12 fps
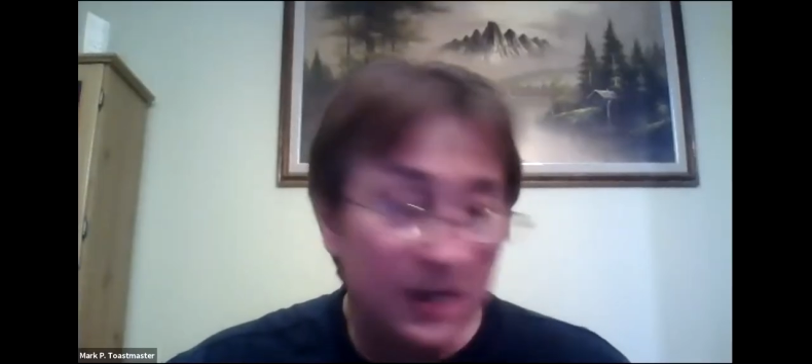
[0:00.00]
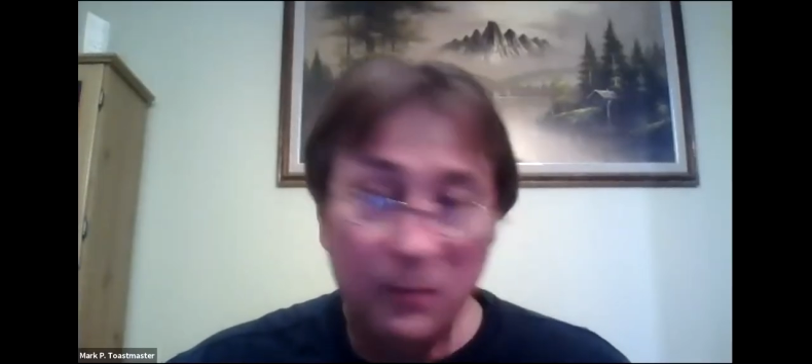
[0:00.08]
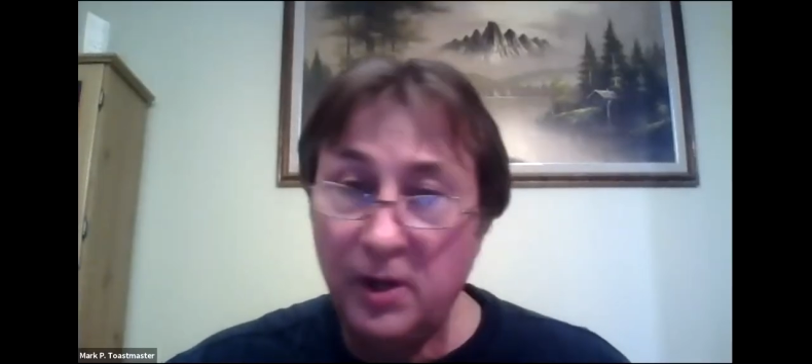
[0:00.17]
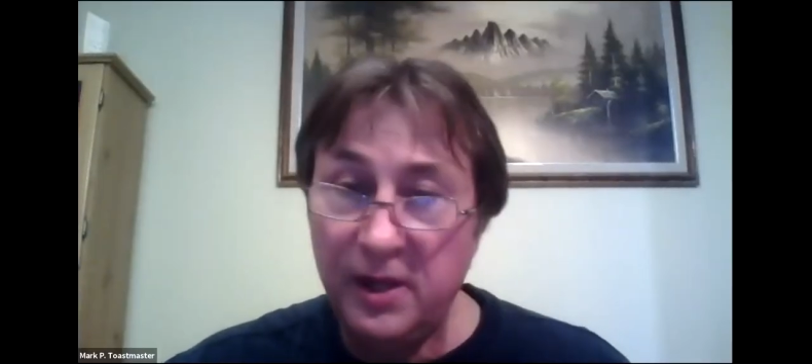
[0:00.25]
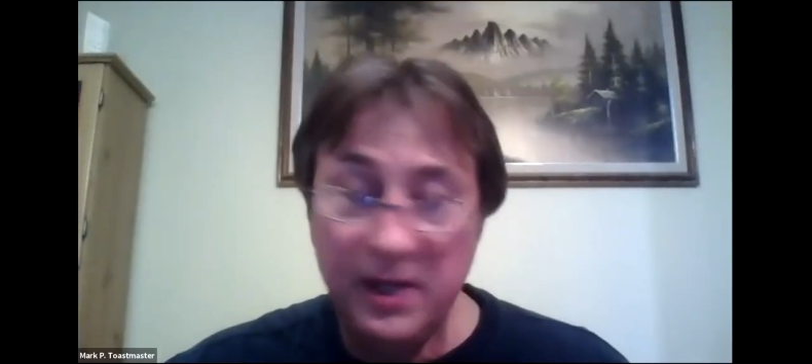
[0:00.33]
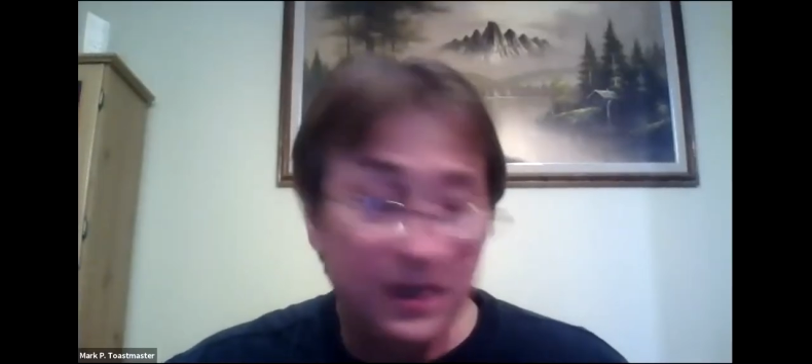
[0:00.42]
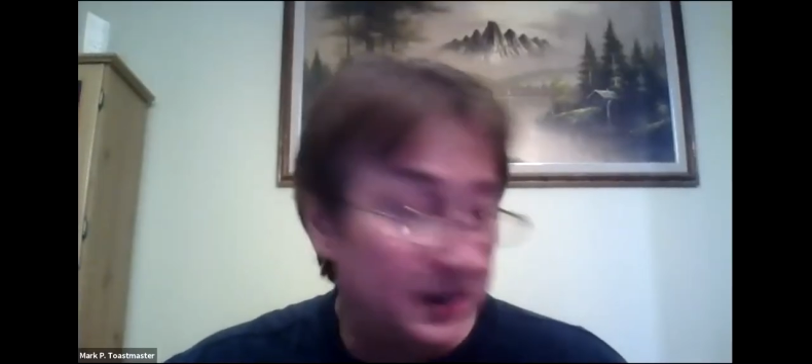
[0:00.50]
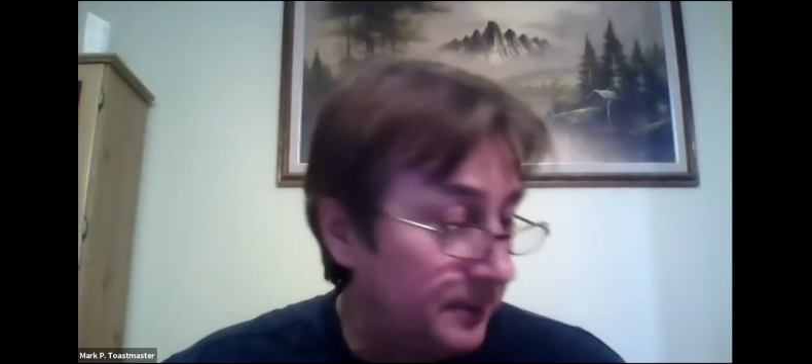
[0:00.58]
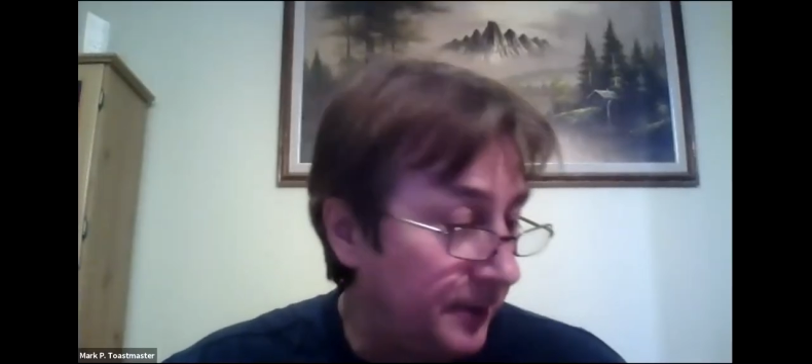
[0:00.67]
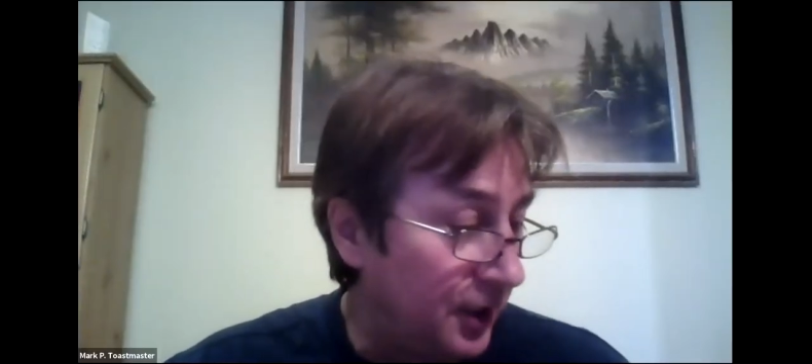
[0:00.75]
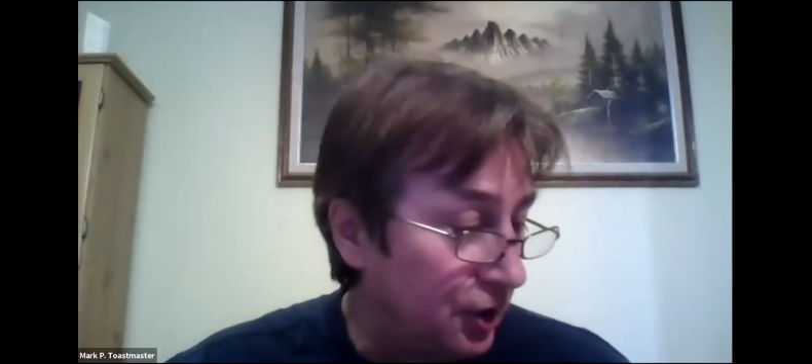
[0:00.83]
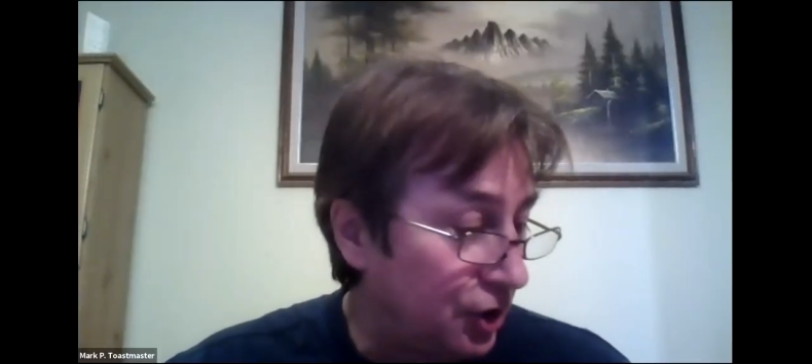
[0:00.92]
with his
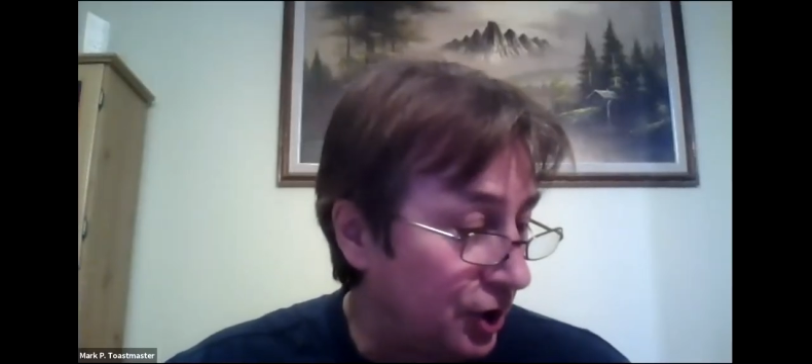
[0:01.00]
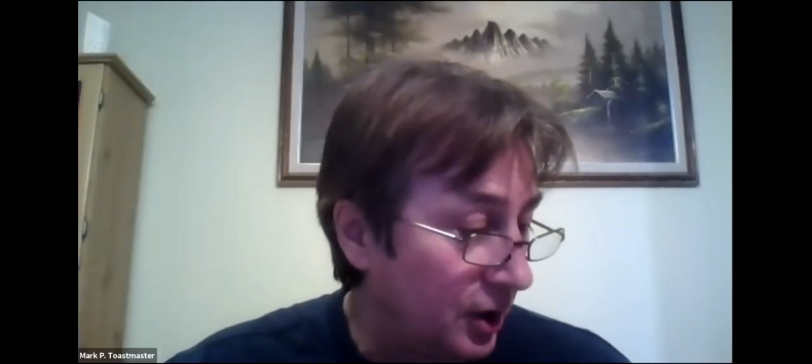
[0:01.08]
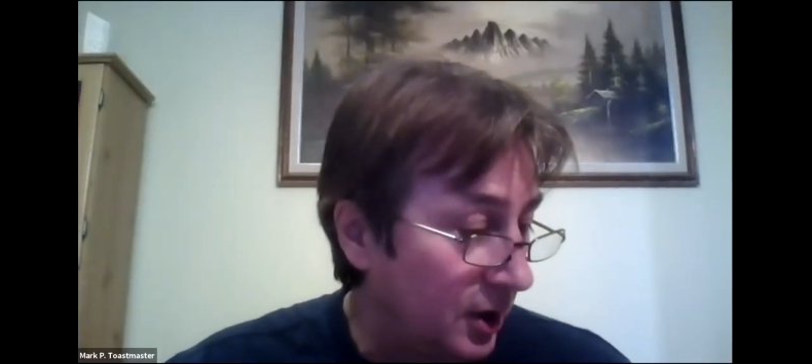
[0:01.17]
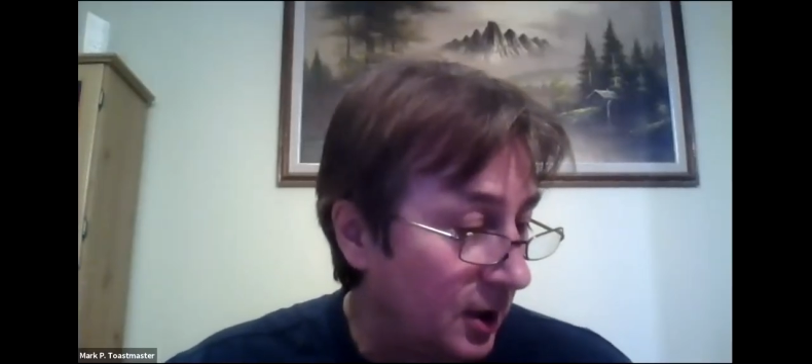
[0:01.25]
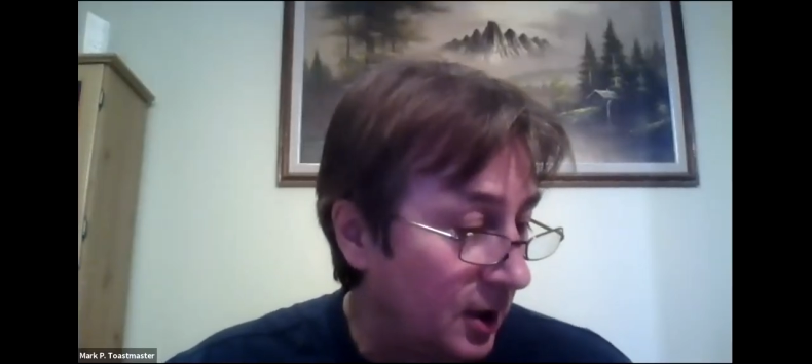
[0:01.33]
speech,